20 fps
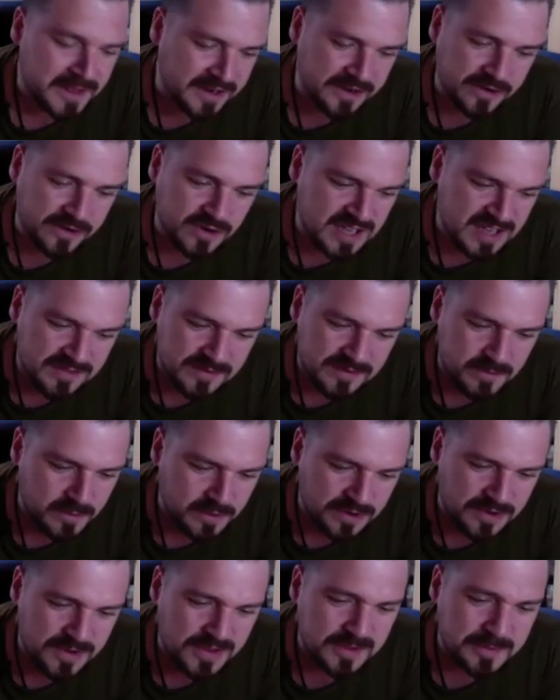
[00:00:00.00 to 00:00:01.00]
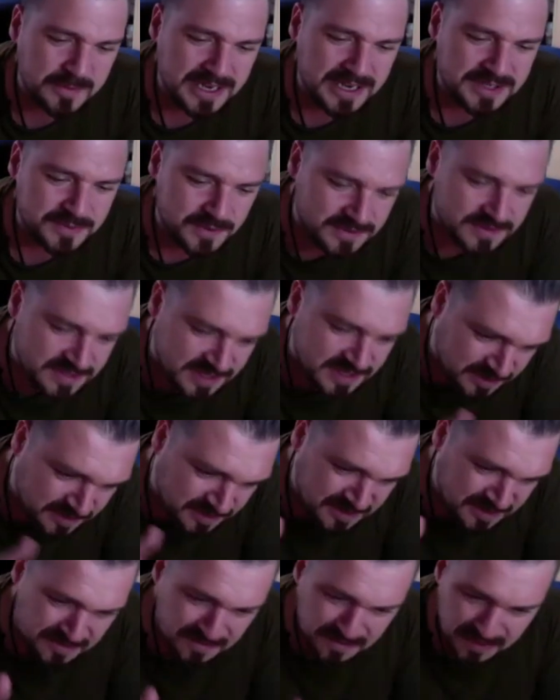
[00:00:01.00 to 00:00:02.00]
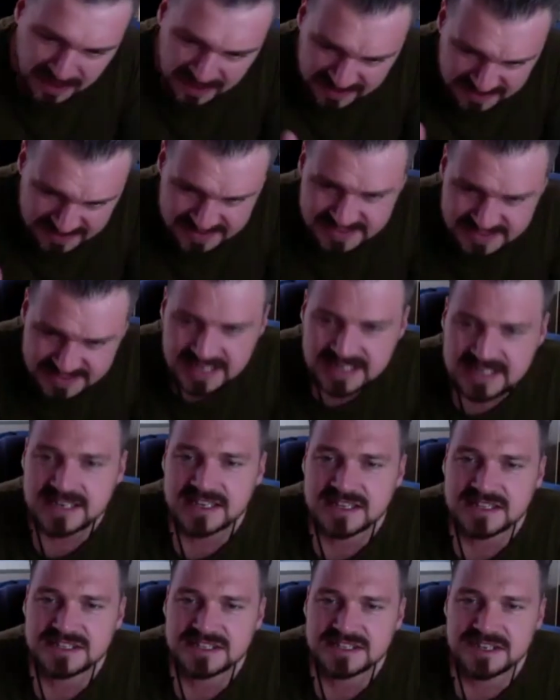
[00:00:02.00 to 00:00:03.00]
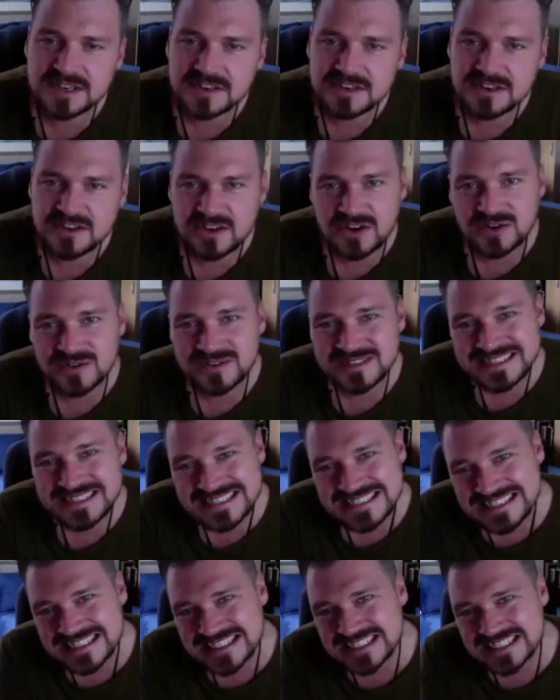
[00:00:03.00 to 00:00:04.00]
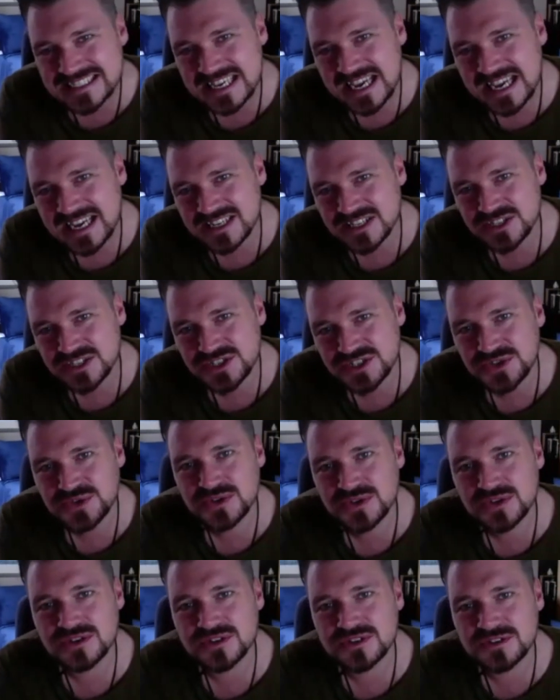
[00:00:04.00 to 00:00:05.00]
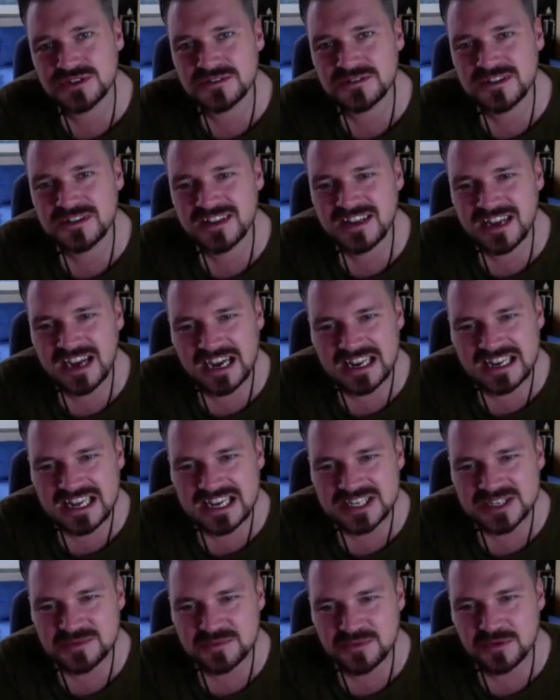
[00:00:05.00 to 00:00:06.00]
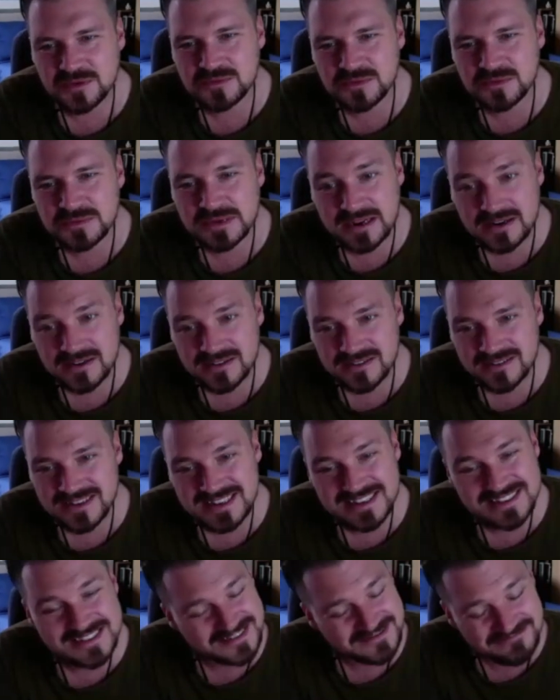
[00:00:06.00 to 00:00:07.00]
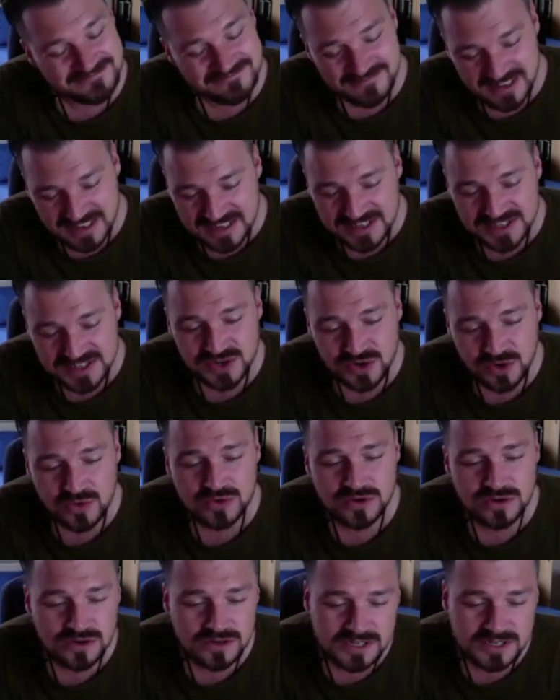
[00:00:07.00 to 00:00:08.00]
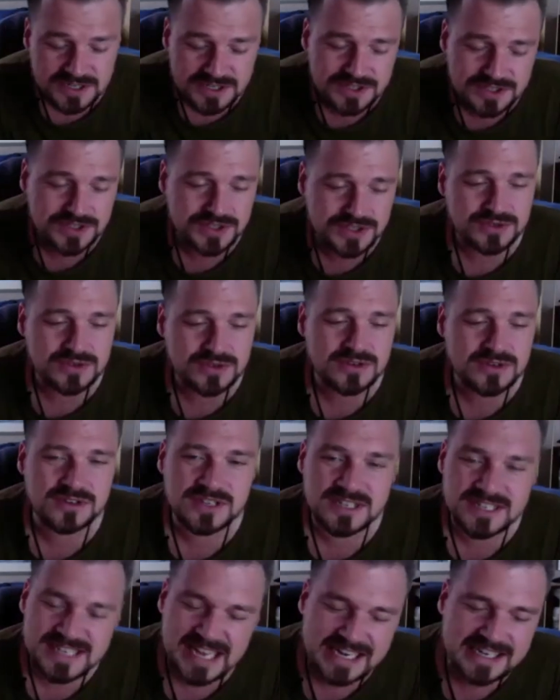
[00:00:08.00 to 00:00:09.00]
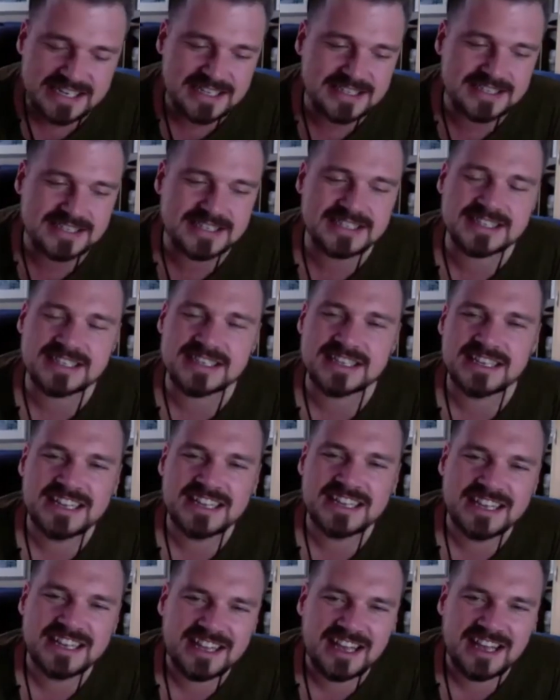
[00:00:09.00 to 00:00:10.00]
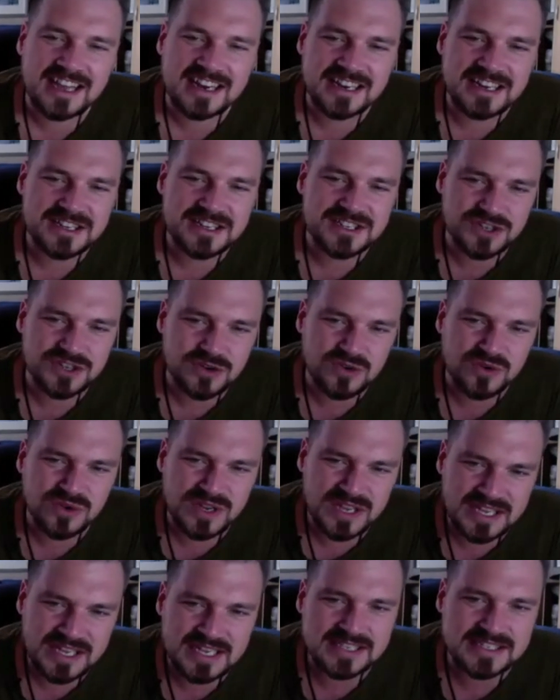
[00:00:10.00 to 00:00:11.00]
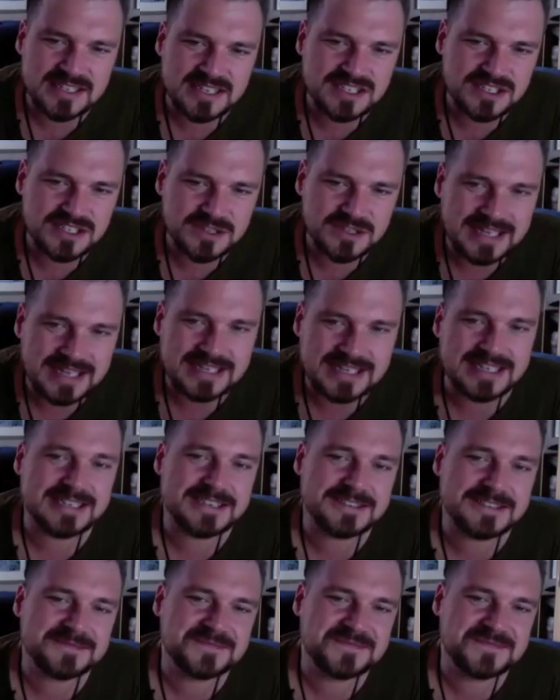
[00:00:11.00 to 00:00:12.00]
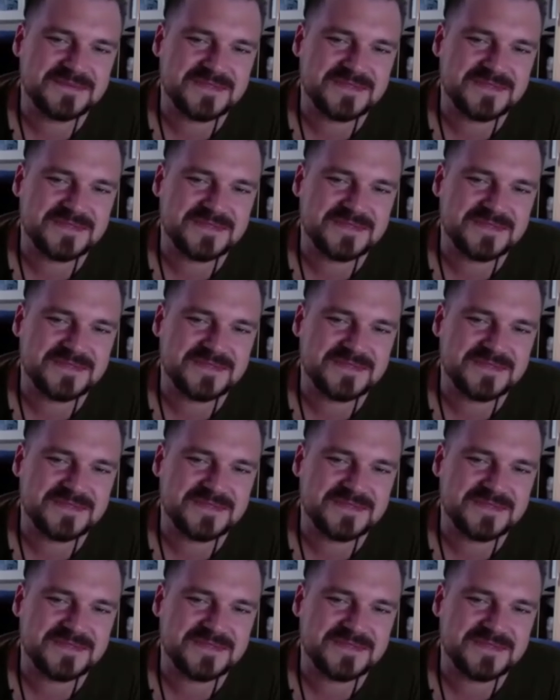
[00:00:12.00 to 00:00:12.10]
even one of the best ones, I can send it to you, and you go, yeah, it's too good, and that's the problem now. It's so good, it's too good, it's edited, and it's so easy to edit.